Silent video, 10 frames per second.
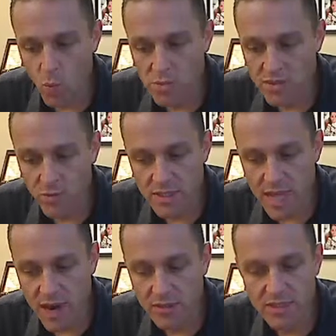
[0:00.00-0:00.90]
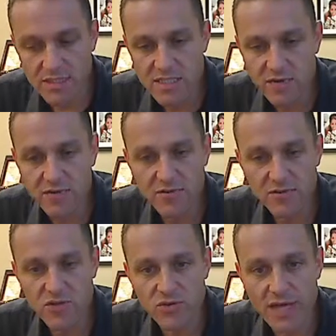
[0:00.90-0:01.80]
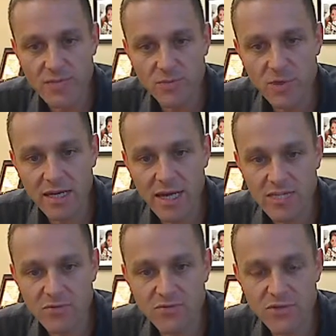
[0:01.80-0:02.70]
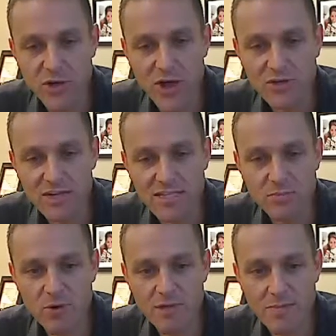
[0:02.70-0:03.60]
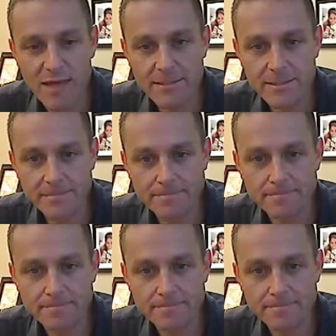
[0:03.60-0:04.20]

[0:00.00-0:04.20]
So how are things going for you guys? What can I do for you? How can I support you best?